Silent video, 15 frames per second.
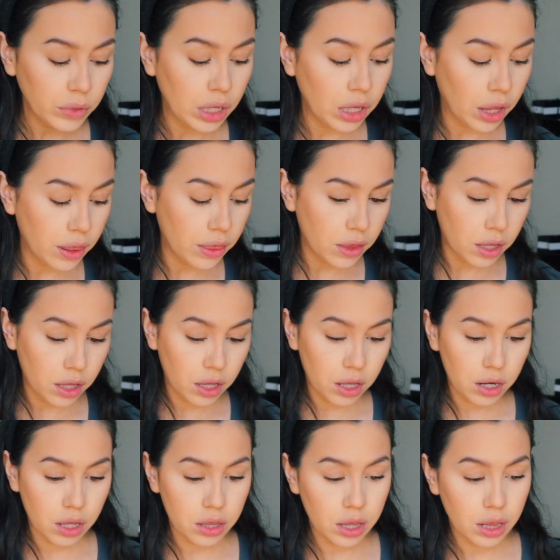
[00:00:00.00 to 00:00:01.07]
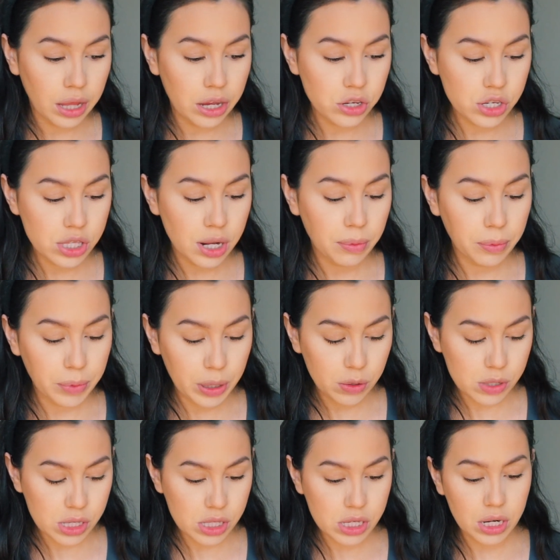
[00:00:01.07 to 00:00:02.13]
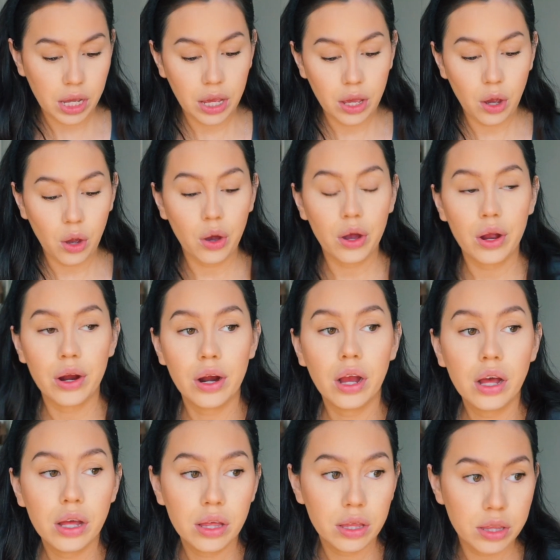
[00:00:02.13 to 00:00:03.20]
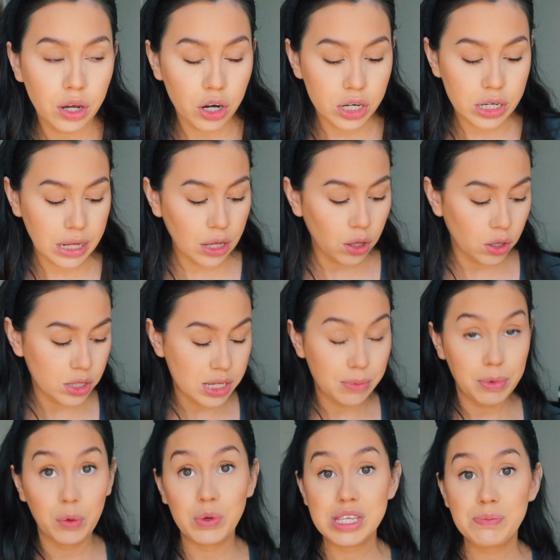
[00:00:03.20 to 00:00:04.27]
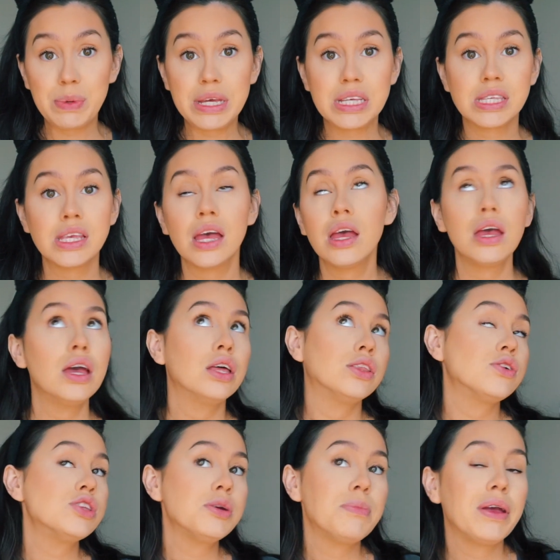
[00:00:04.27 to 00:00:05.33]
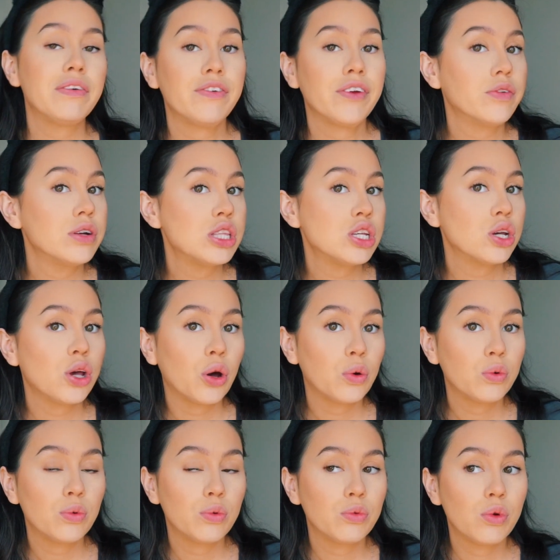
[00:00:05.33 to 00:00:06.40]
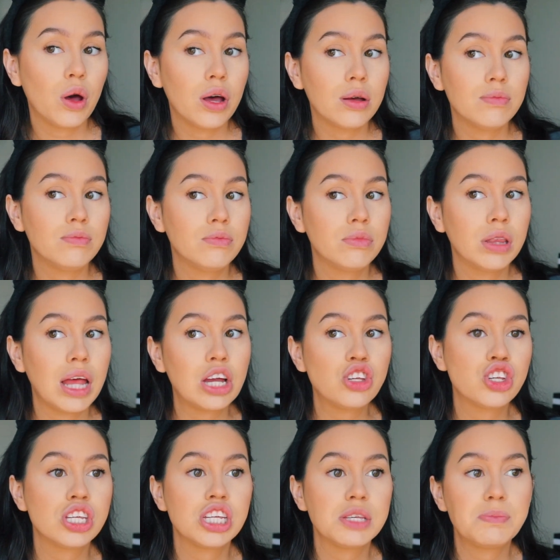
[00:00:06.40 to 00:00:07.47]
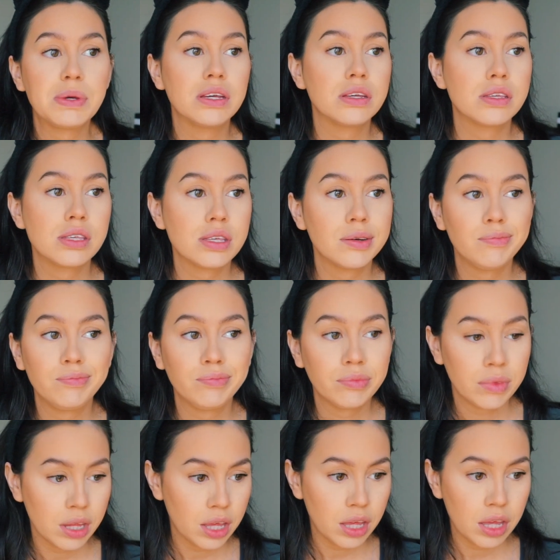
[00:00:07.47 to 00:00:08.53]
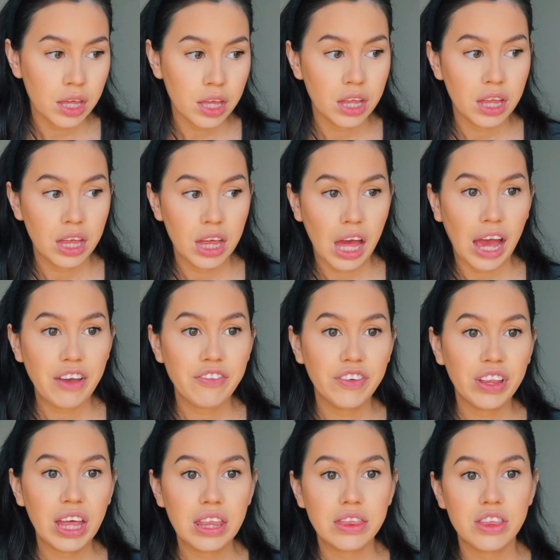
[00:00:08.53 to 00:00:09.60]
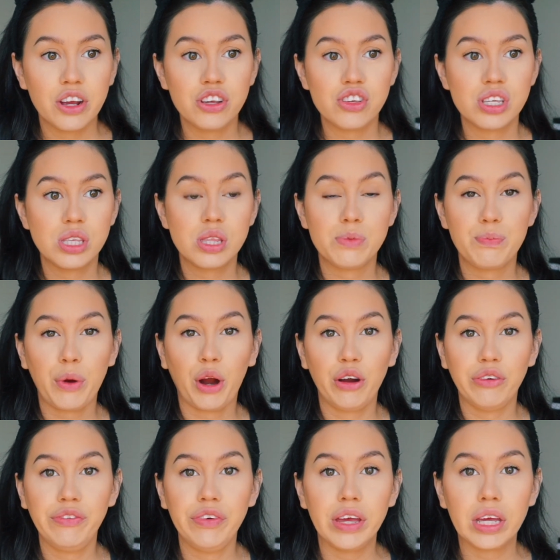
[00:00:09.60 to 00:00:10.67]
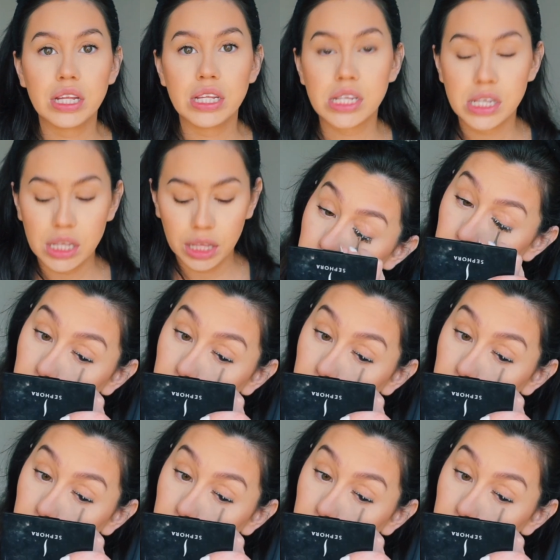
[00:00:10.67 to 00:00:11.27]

and then the lashes that I'm going to be using today are the Ardell Demi Wispies. Those are my favorite to go lashes just because I feel like they're just perfect. Like,